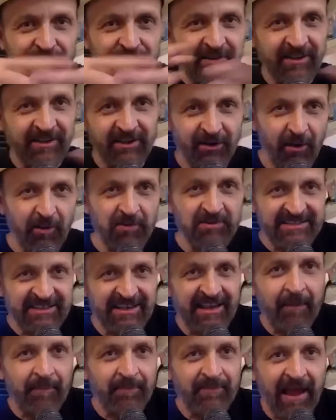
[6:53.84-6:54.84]
Like you always
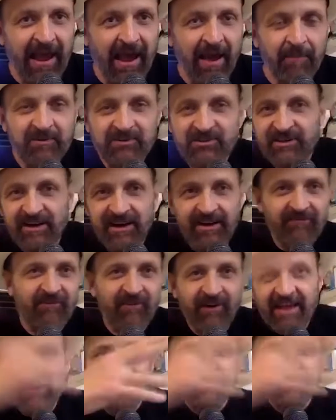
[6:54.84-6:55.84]
kept that, but you
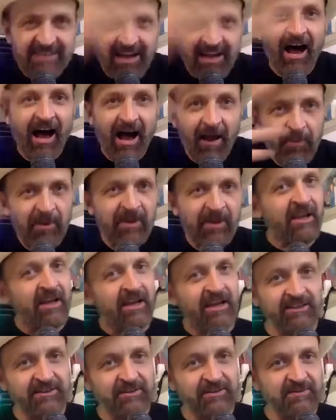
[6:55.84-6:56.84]
never had the top,
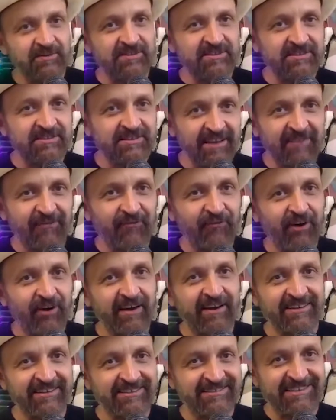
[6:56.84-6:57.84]
and it was just like a
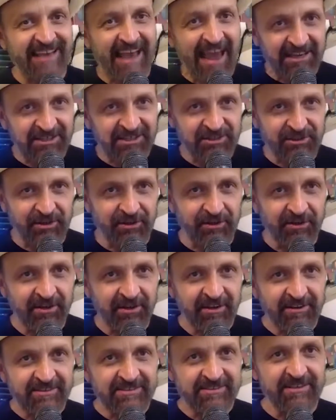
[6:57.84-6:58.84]
fucking disaster.
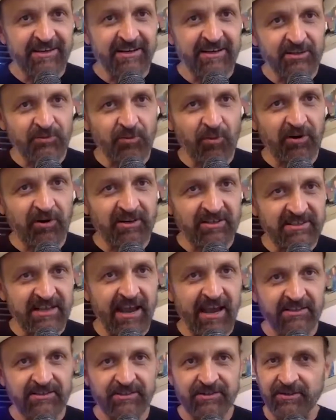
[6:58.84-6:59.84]
CDs were a
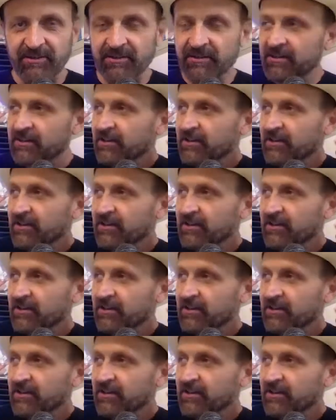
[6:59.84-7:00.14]
disaster.